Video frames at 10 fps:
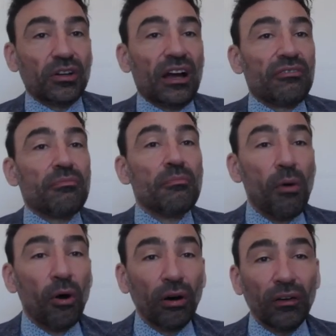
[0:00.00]
more
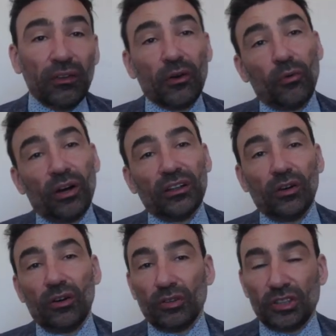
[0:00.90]
than one long
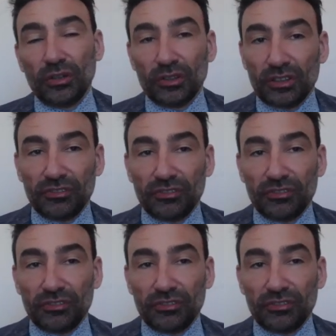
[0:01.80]
sequence of numbers.